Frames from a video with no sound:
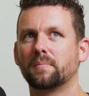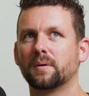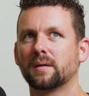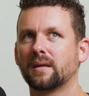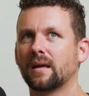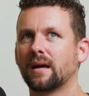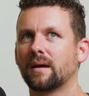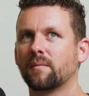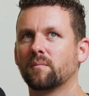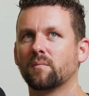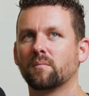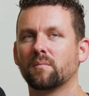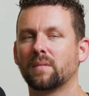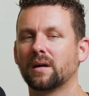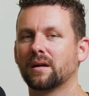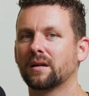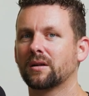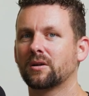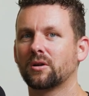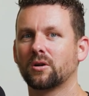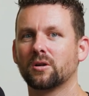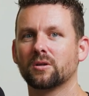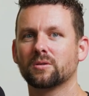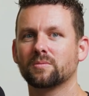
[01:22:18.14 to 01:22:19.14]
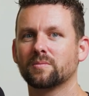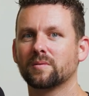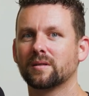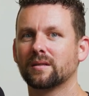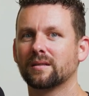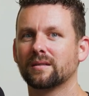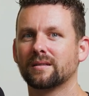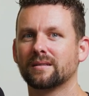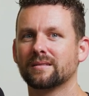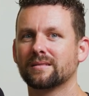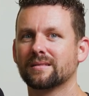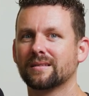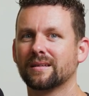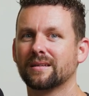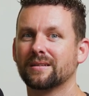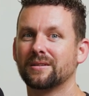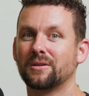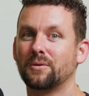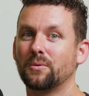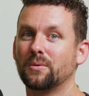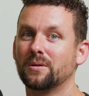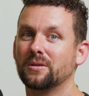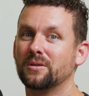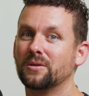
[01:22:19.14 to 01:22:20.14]
But yeah, my encouragement is that
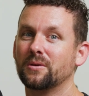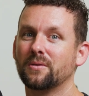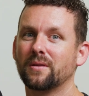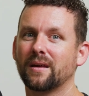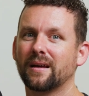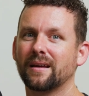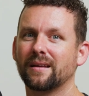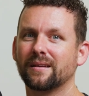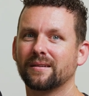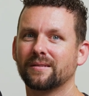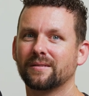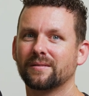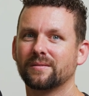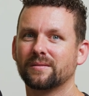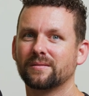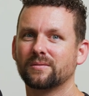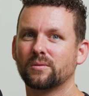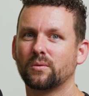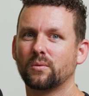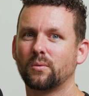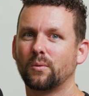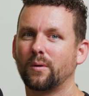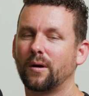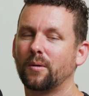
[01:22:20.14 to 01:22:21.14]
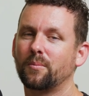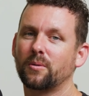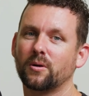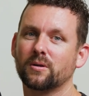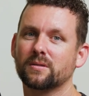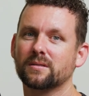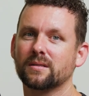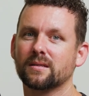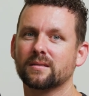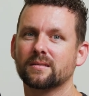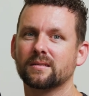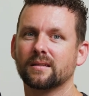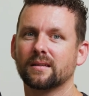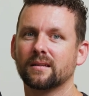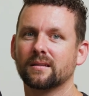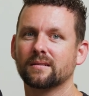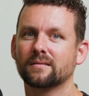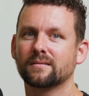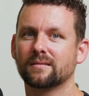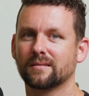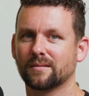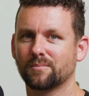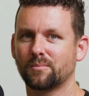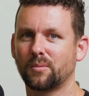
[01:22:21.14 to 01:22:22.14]
you would do that while
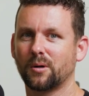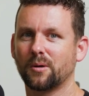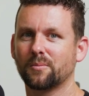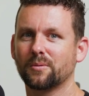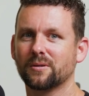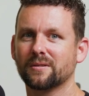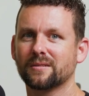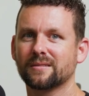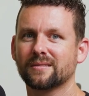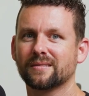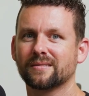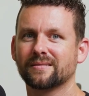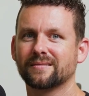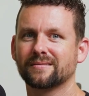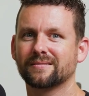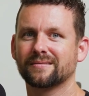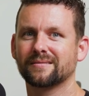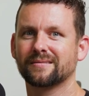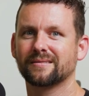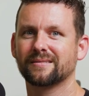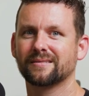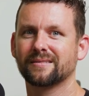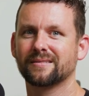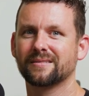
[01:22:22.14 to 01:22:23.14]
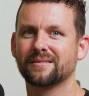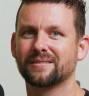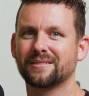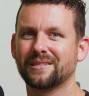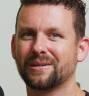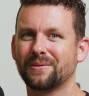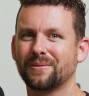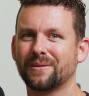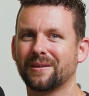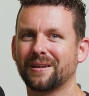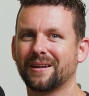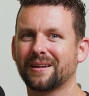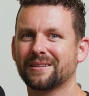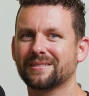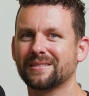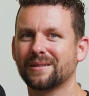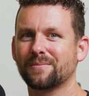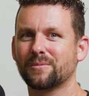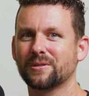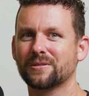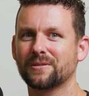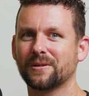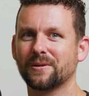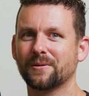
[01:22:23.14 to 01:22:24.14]
persisting in purpose. See you in the next
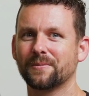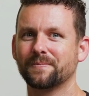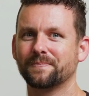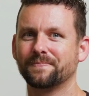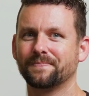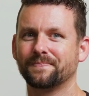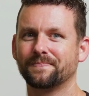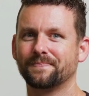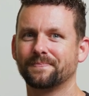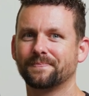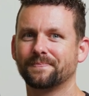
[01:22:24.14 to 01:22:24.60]
episode.